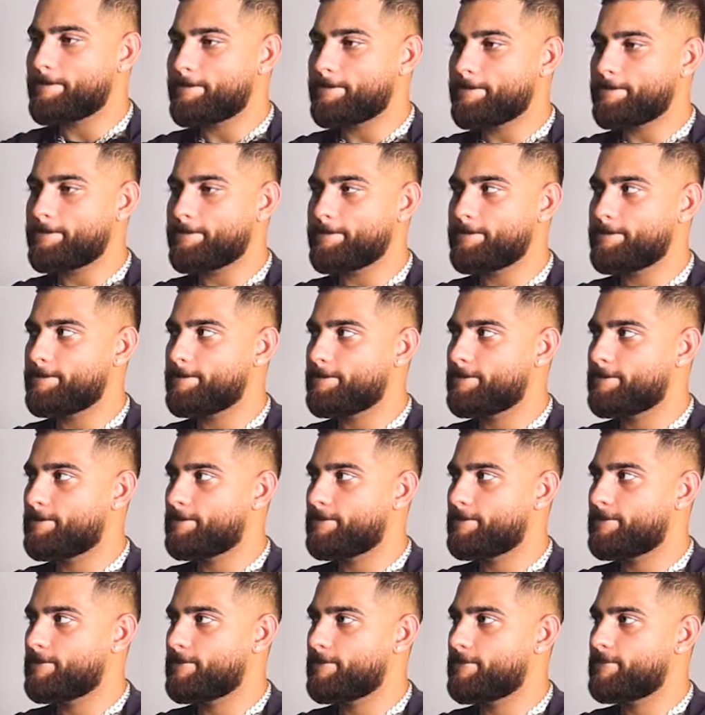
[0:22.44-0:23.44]

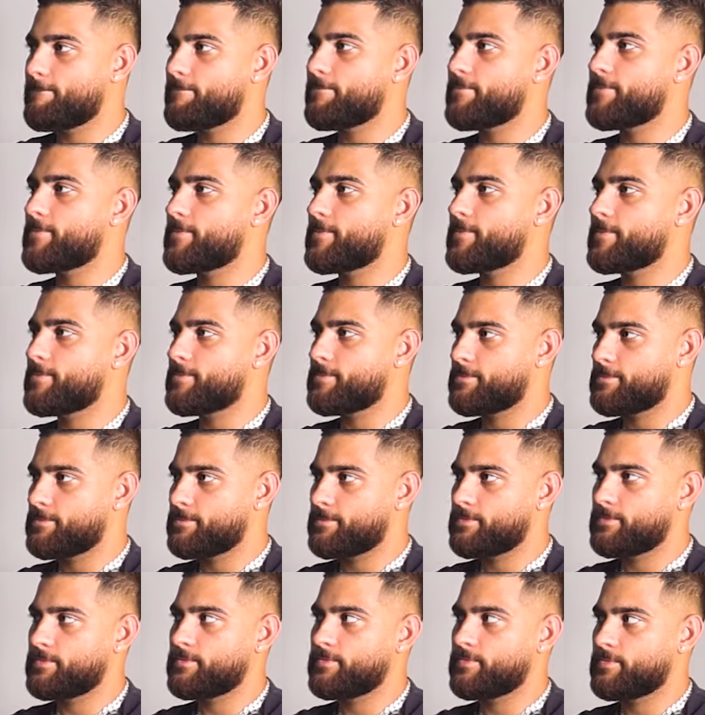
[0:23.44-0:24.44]

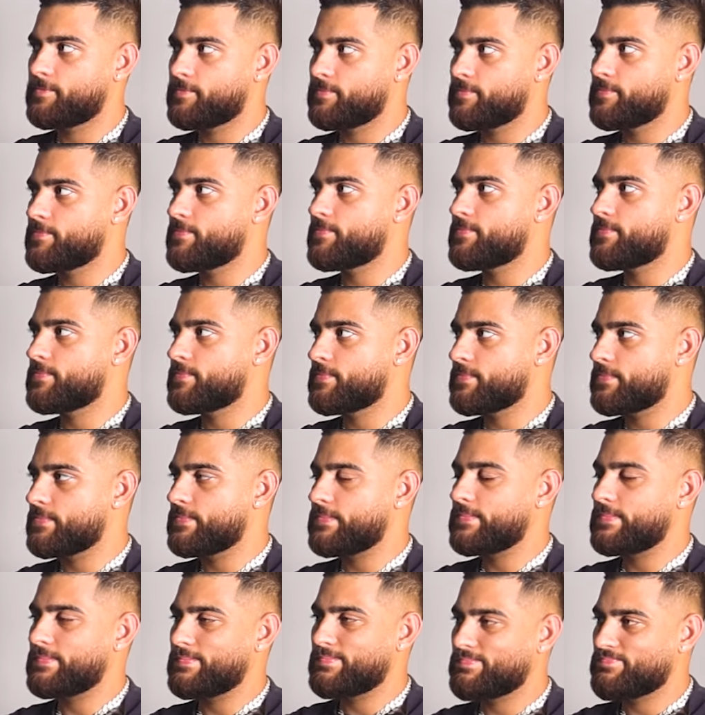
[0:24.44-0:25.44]

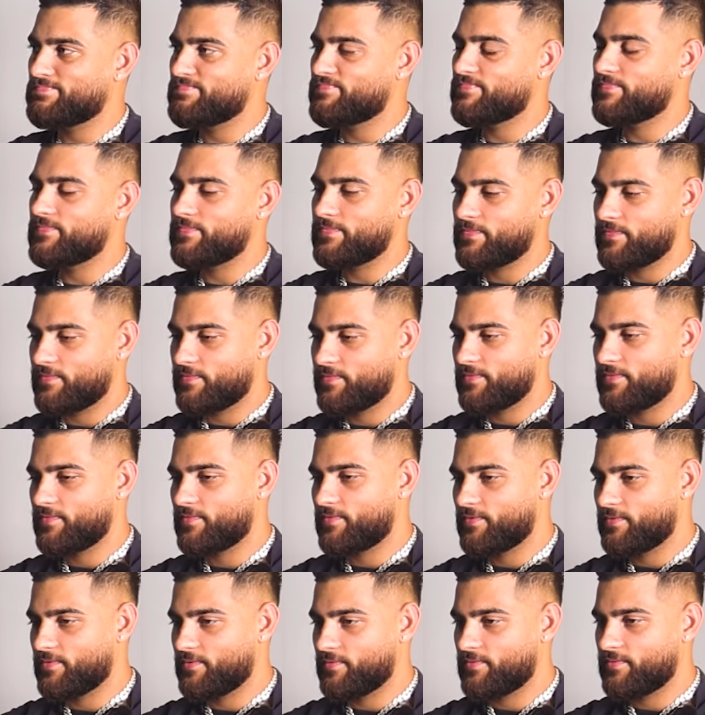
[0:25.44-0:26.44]

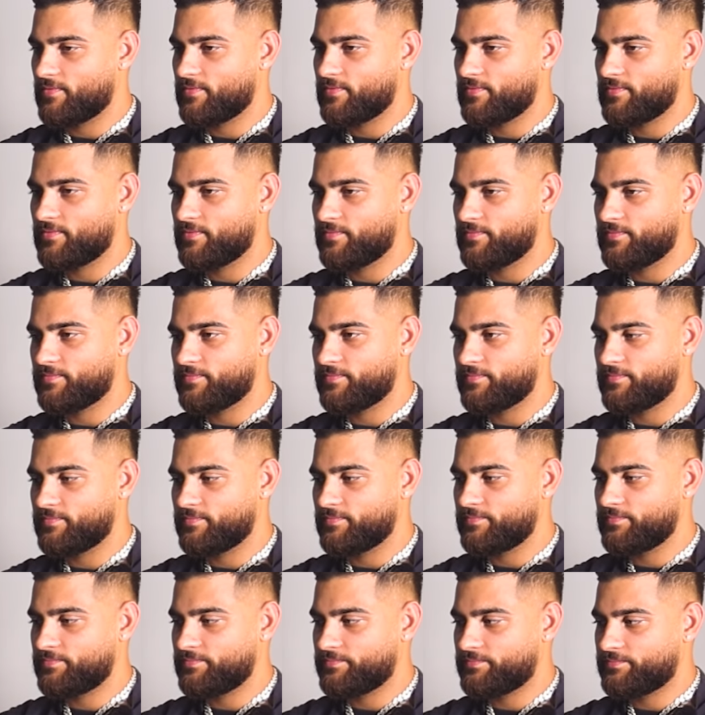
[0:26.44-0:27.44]

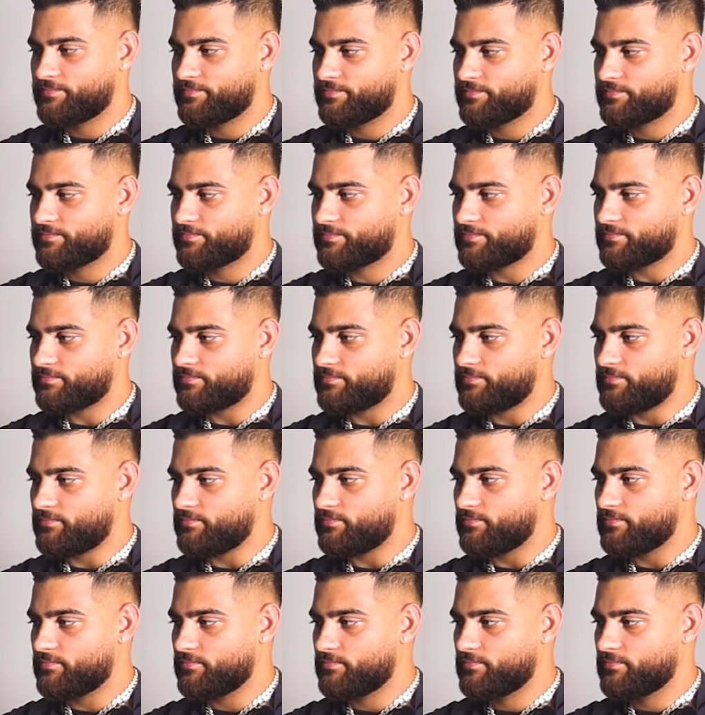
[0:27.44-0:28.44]

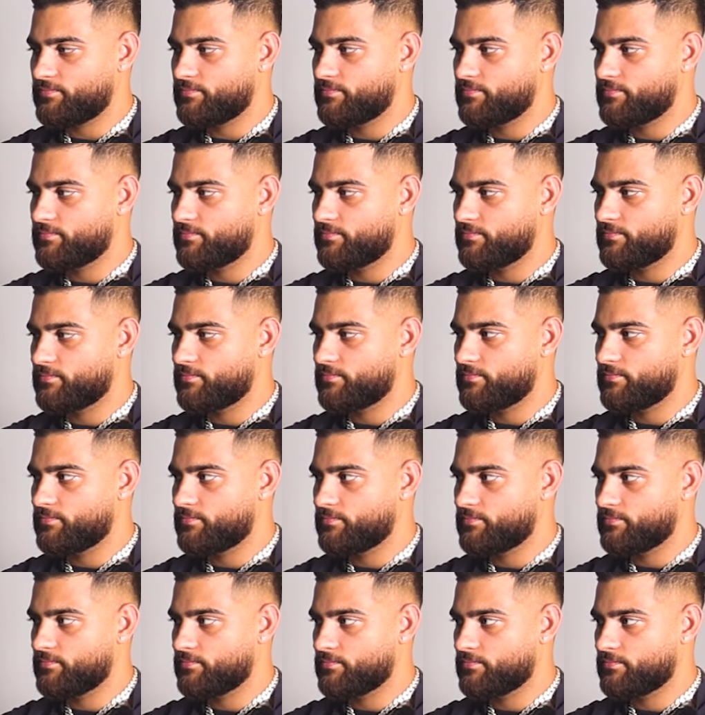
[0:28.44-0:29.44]

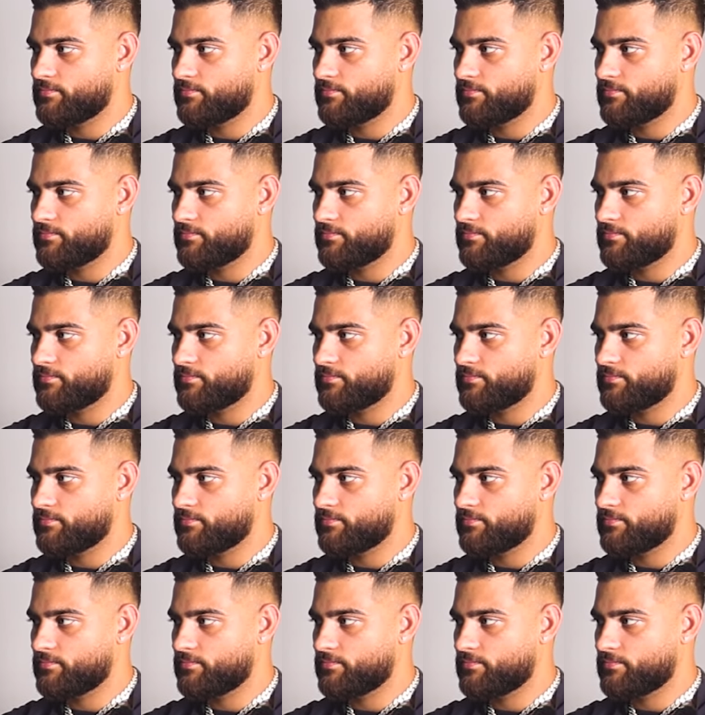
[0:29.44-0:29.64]
(not speaking)